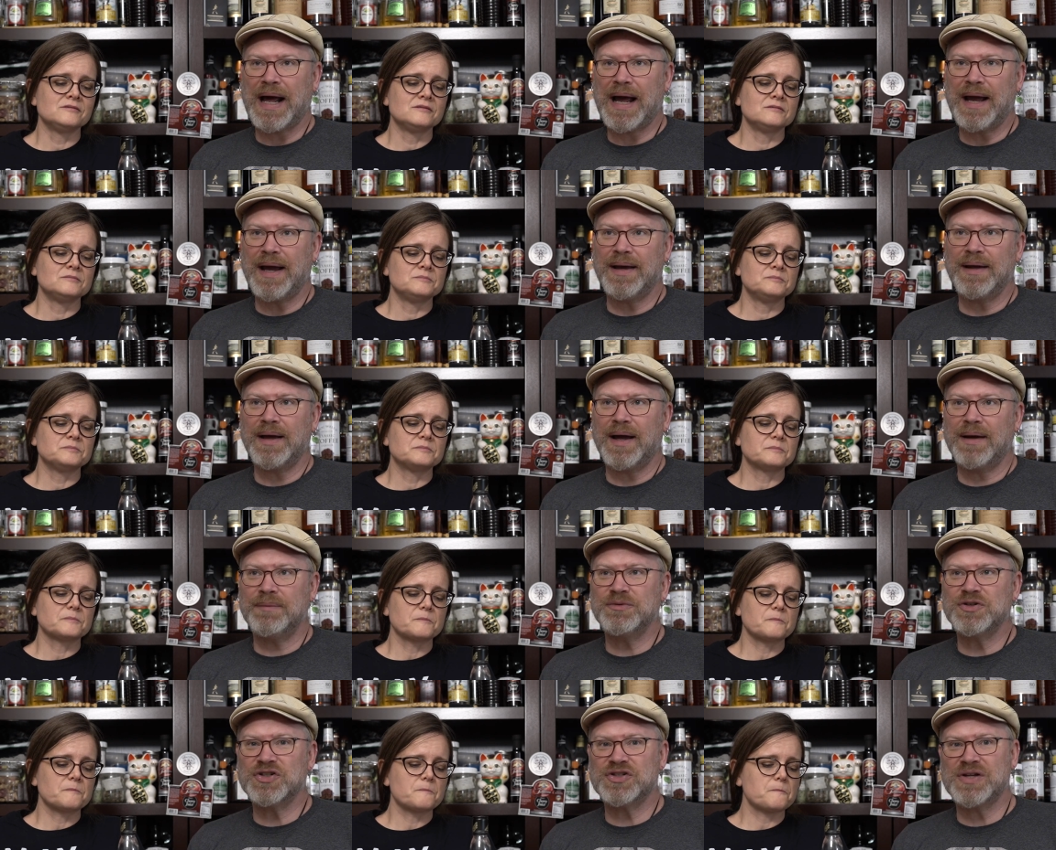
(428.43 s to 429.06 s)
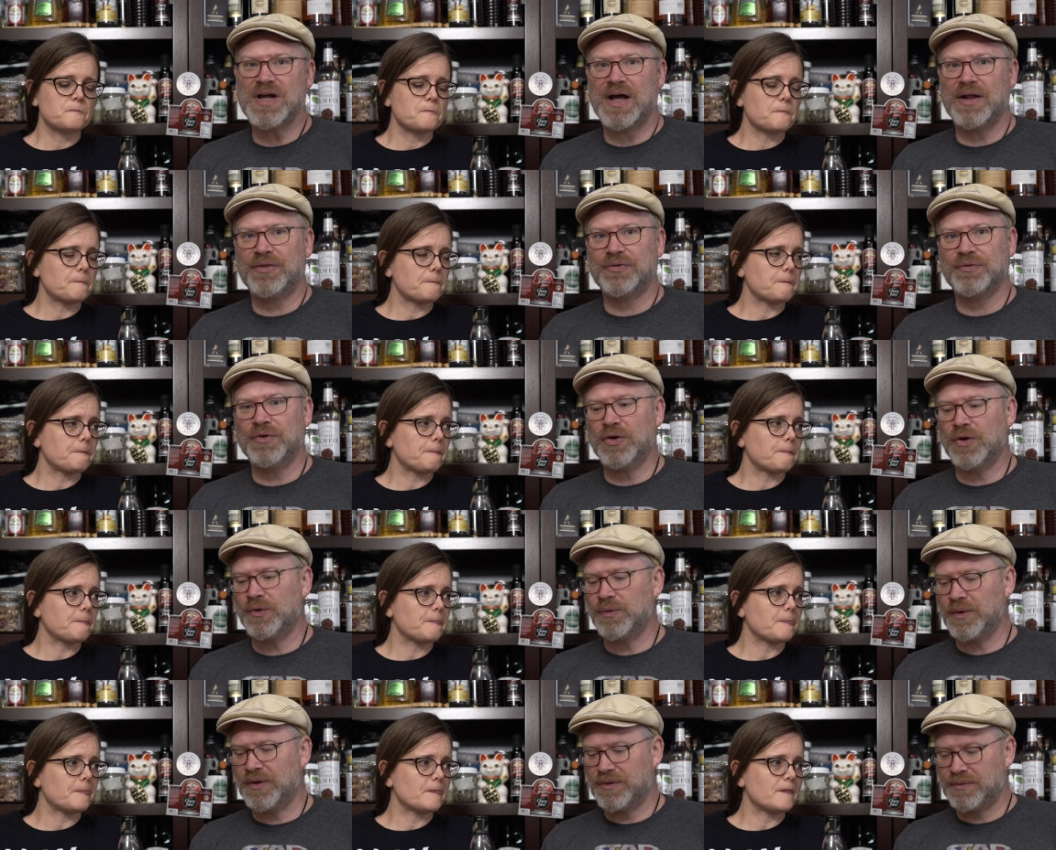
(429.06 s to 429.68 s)
Speaker 1: I, I'm just not
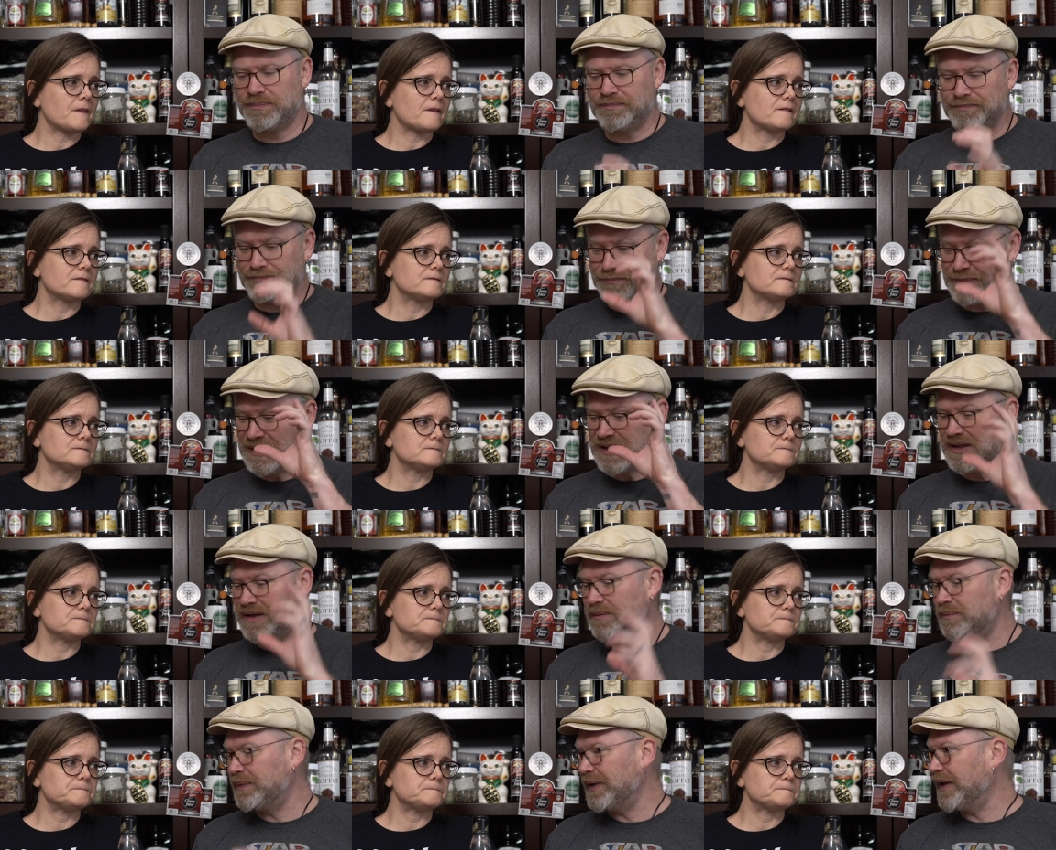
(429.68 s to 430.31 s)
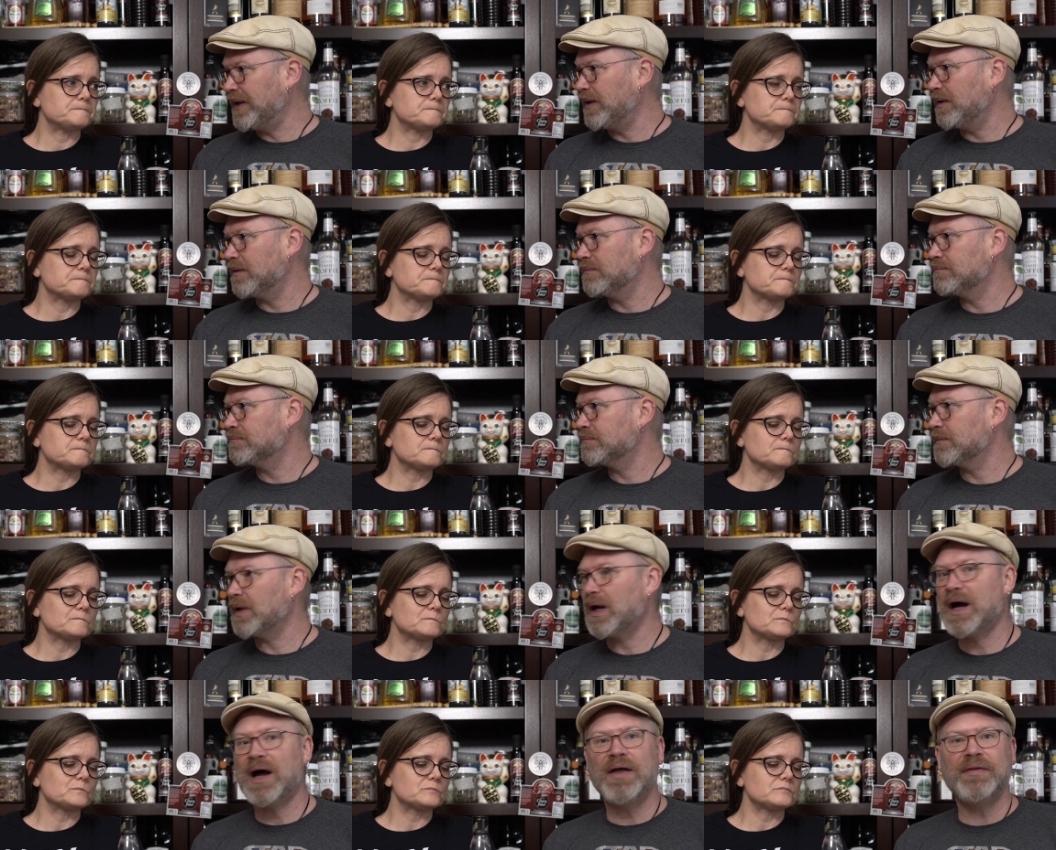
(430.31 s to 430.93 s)
thrilled with mead being
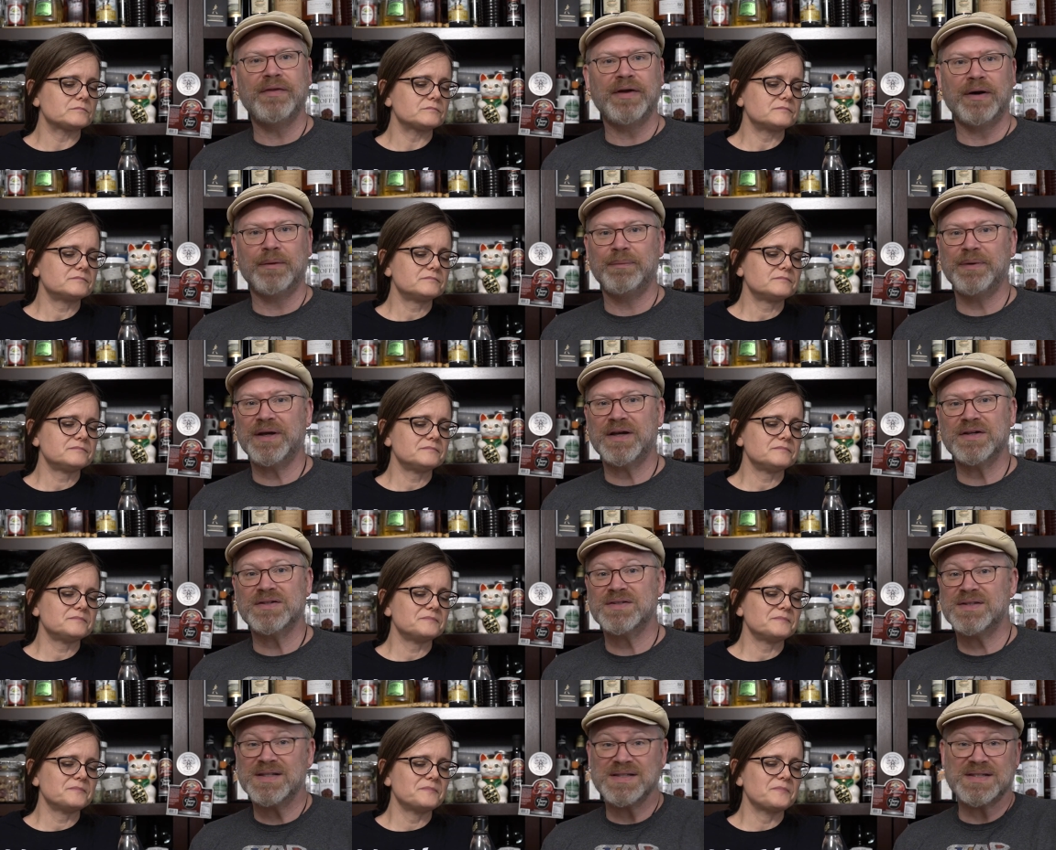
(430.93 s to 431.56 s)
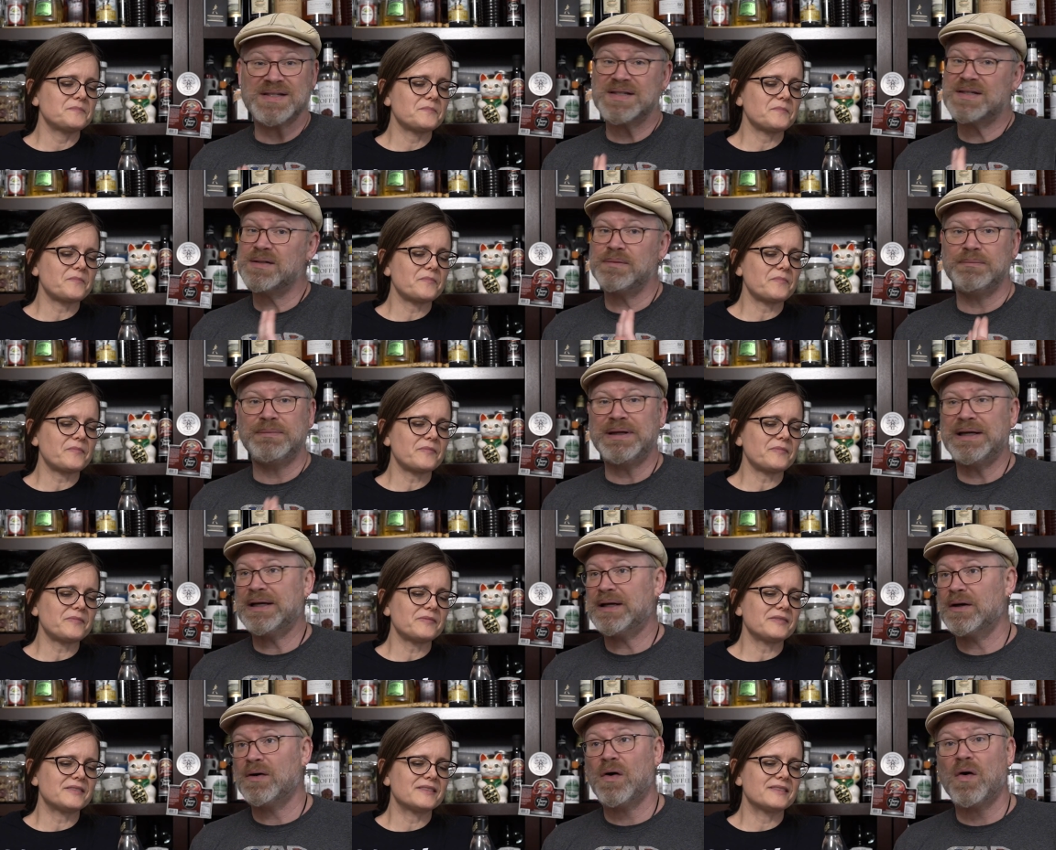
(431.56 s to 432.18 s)
on there because this isn't
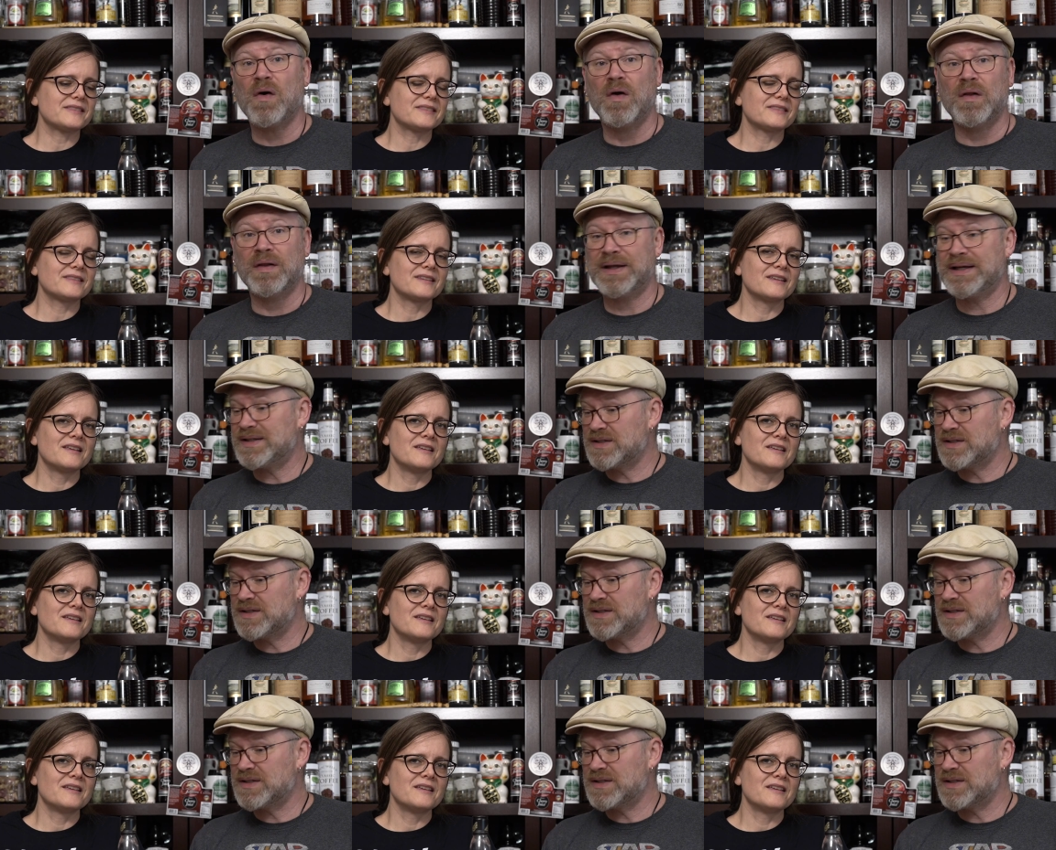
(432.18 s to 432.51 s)
meat at all.